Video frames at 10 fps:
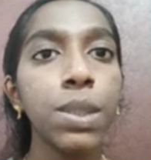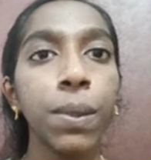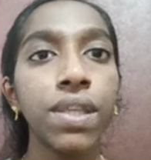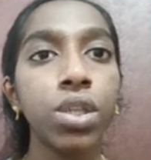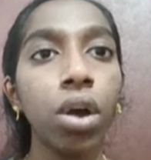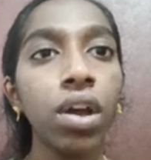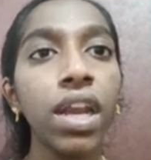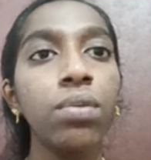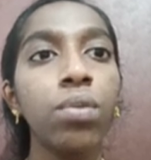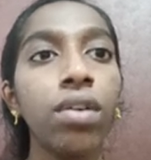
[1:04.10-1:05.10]
which are
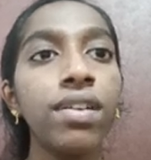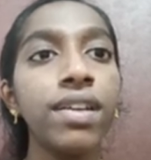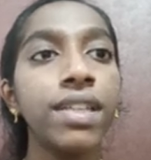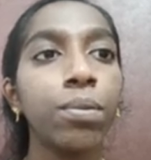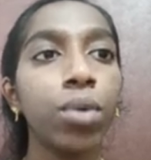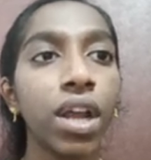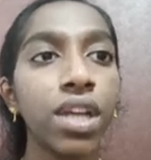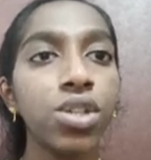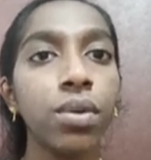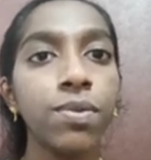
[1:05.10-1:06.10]
involved in the
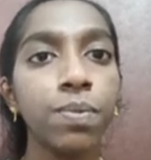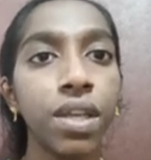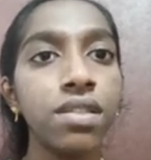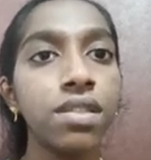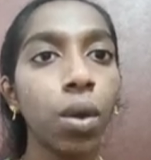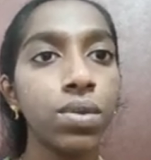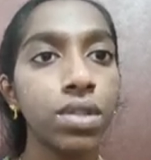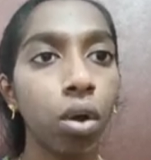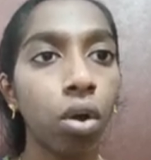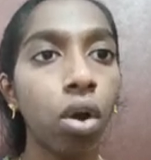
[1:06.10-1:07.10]
production of speech
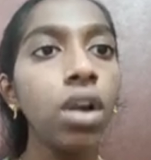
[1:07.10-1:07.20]
sounds are called